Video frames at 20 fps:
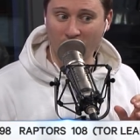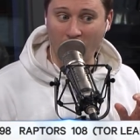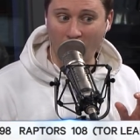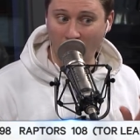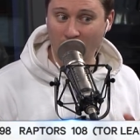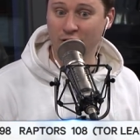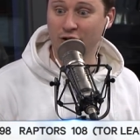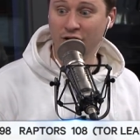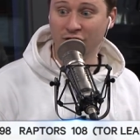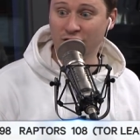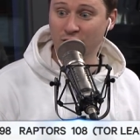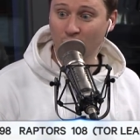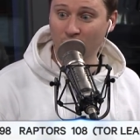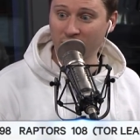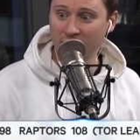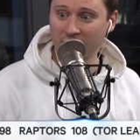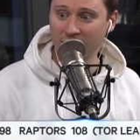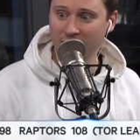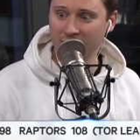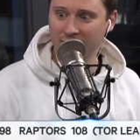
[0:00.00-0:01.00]
are you going to score
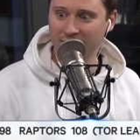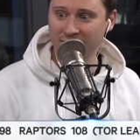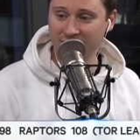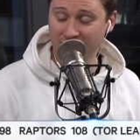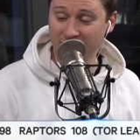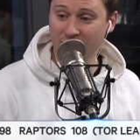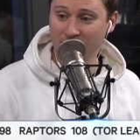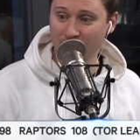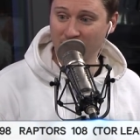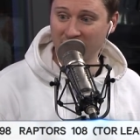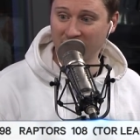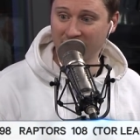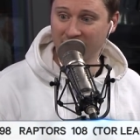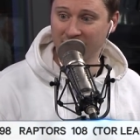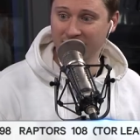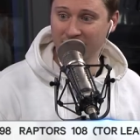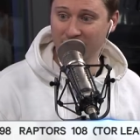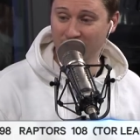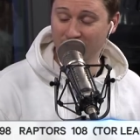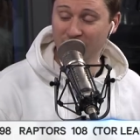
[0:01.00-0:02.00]
here? Is this going to be it?
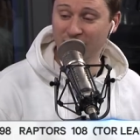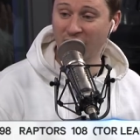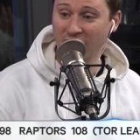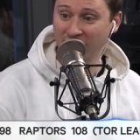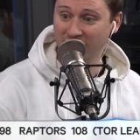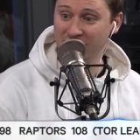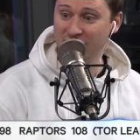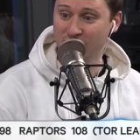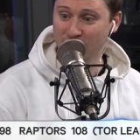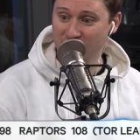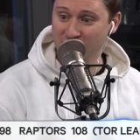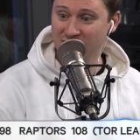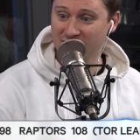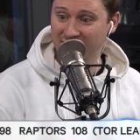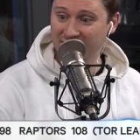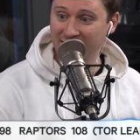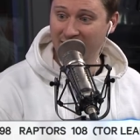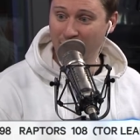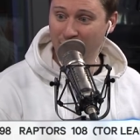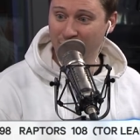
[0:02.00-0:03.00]
Are you going to finally stretch this
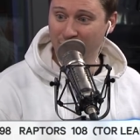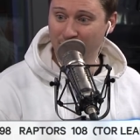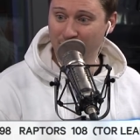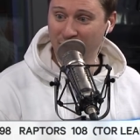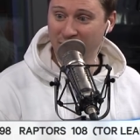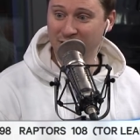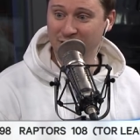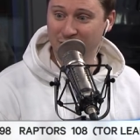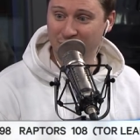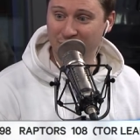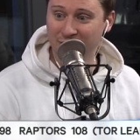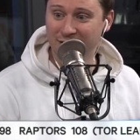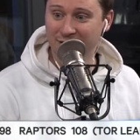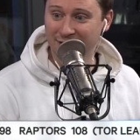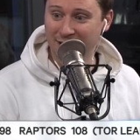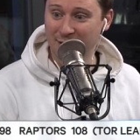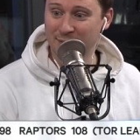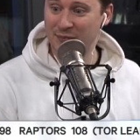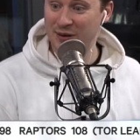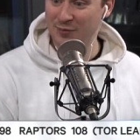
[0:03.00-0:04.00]
lead out a little bit? You're going to
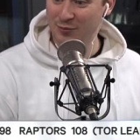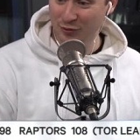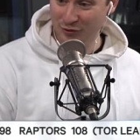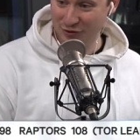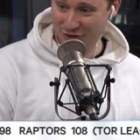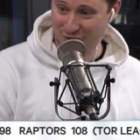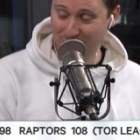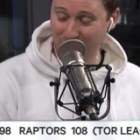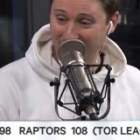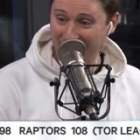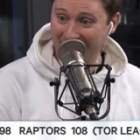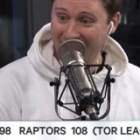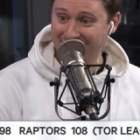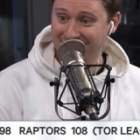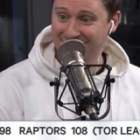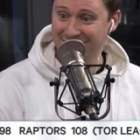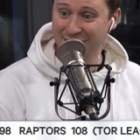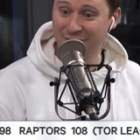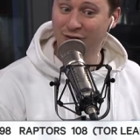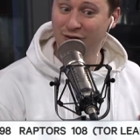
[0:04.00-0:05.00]
let people just
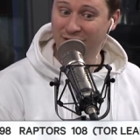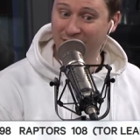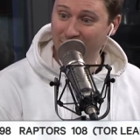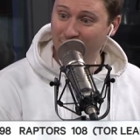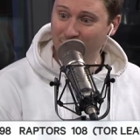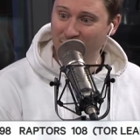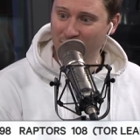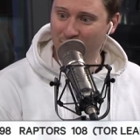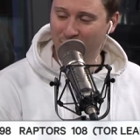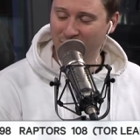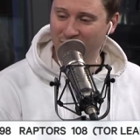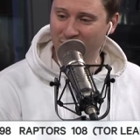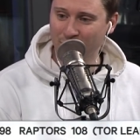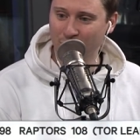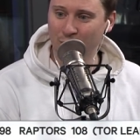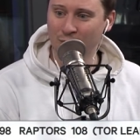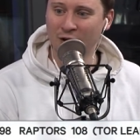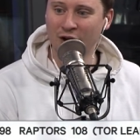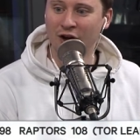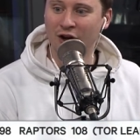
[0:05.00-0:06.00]
relax, give a little bit of breathing
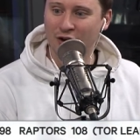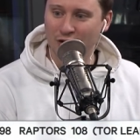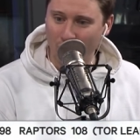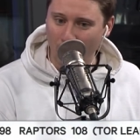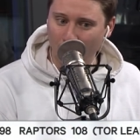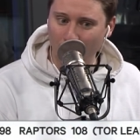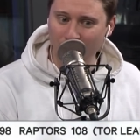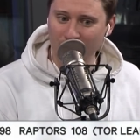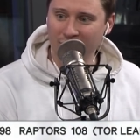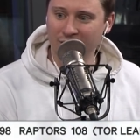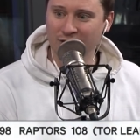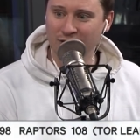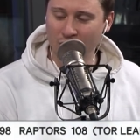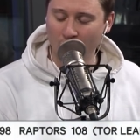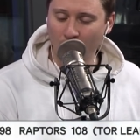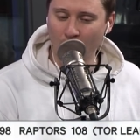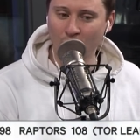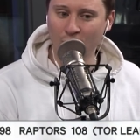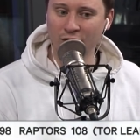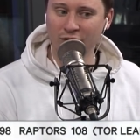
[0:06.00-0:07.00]
room? No,
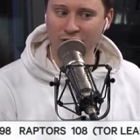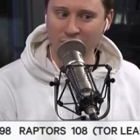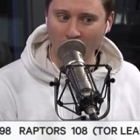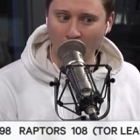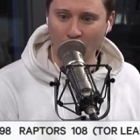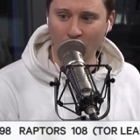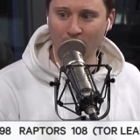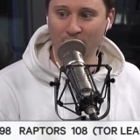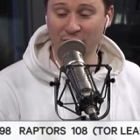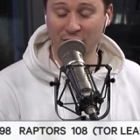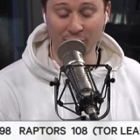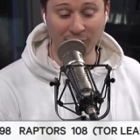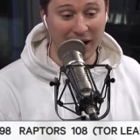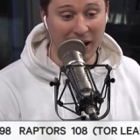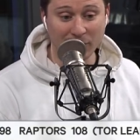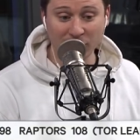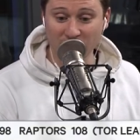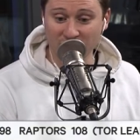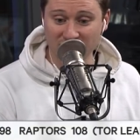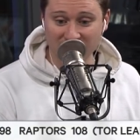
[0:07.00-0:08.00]
no, no. But the
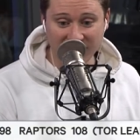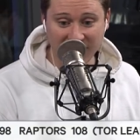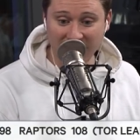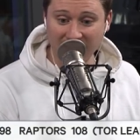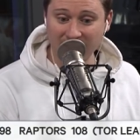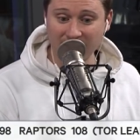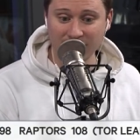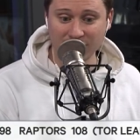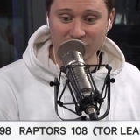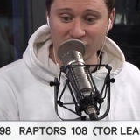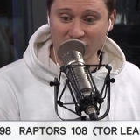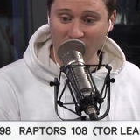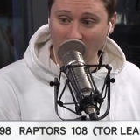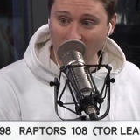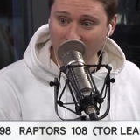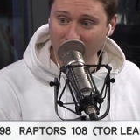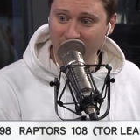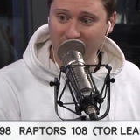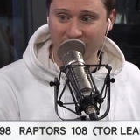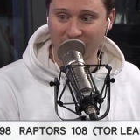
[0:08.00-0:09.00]
Raptors stayed
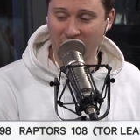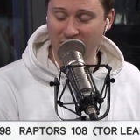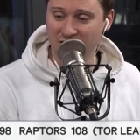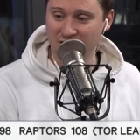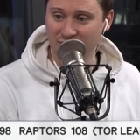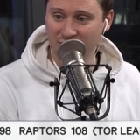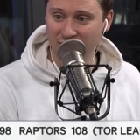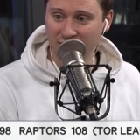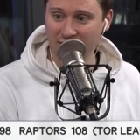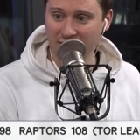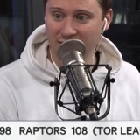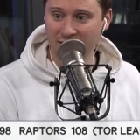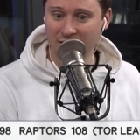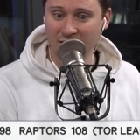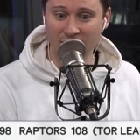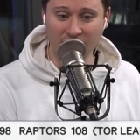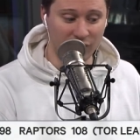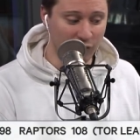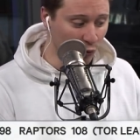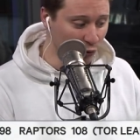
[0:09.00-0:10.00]
solid defensively,
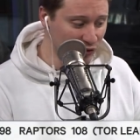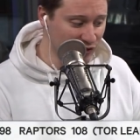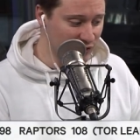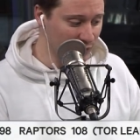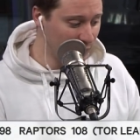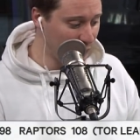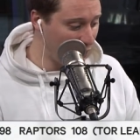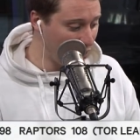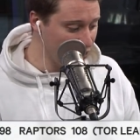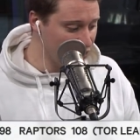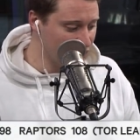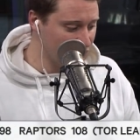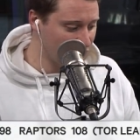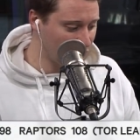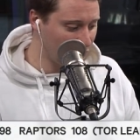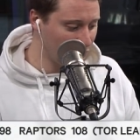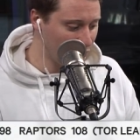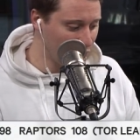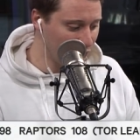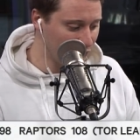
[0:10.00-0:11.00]
forced a bunch of
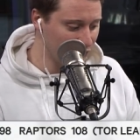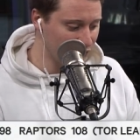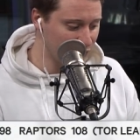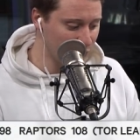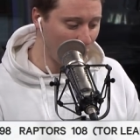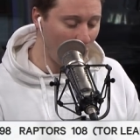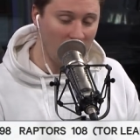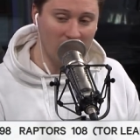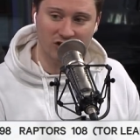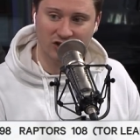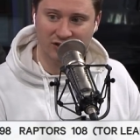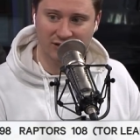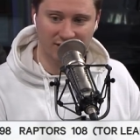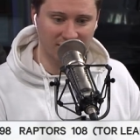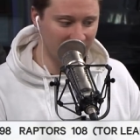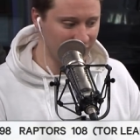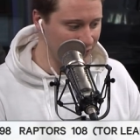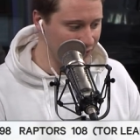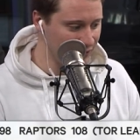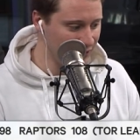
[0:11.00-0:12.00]
turnovers.
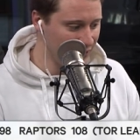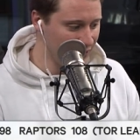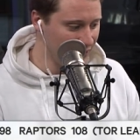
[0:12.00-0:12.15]
Washington